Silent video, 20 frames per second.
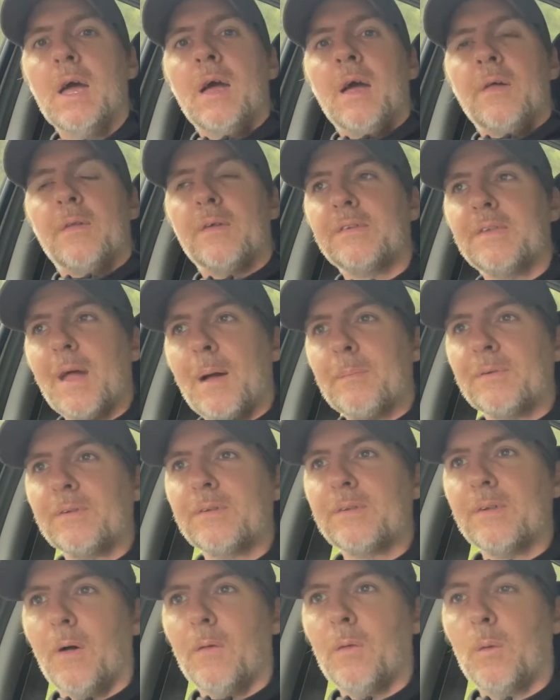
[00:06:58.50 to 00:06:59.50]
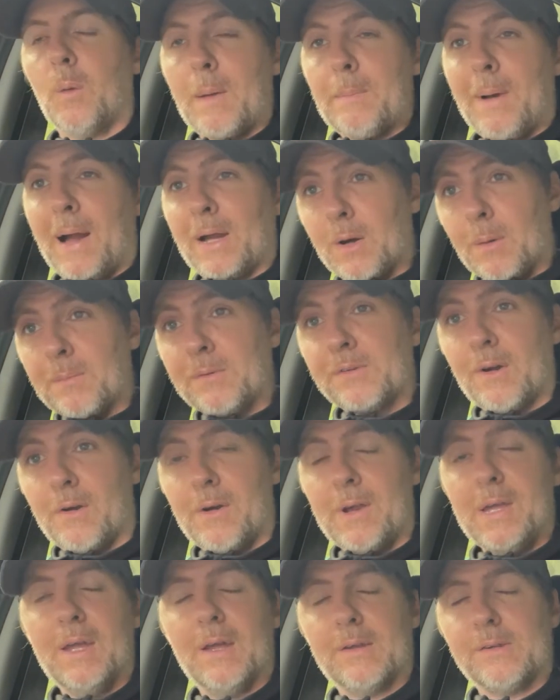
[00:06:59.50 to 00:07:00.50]
The steps on the way back up,
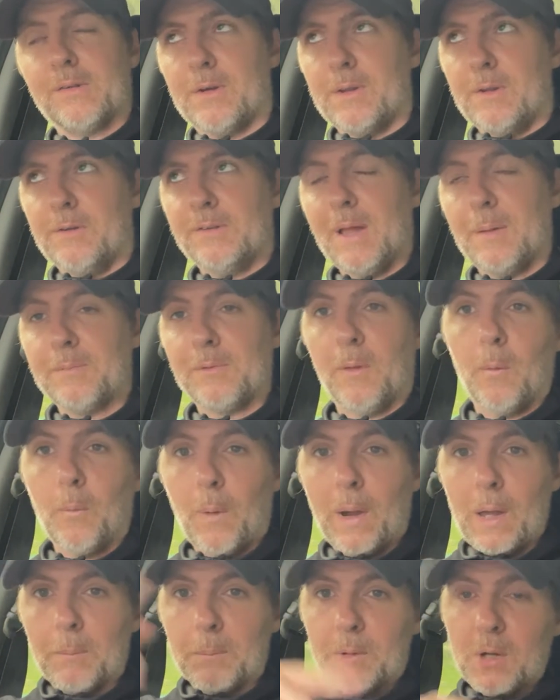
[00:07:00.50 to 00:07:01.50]
the steps on the way up